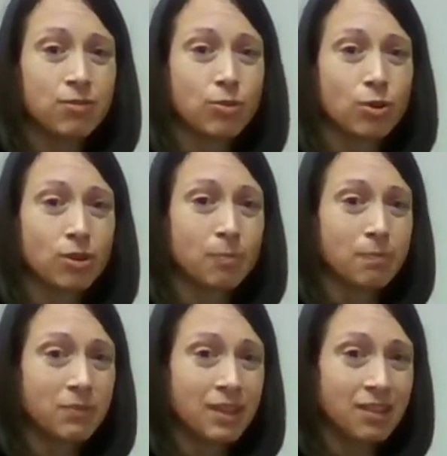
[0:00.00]
for
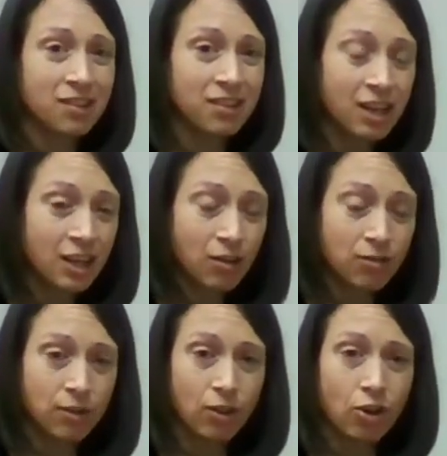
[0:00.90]
sitting
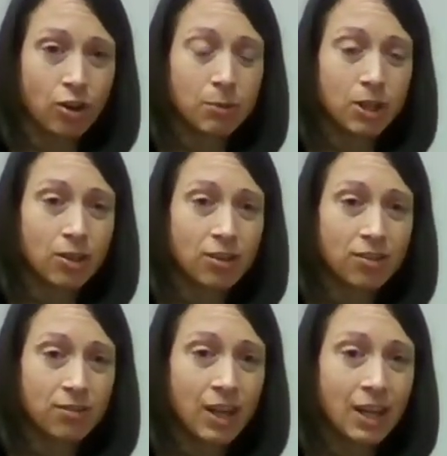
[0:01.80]
for long periods
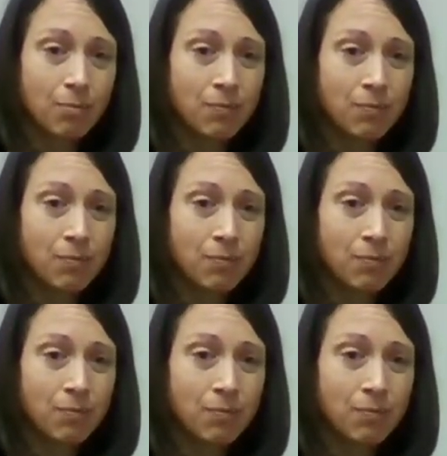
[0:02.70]
of time.
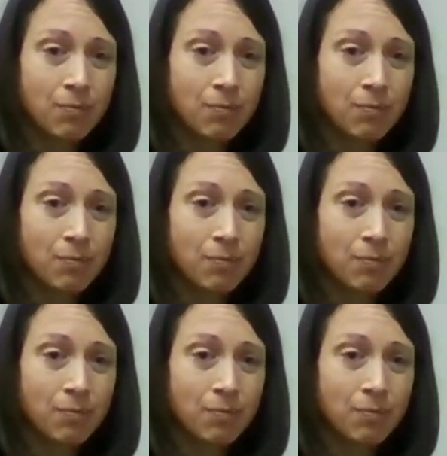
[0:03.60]
Our bodies are made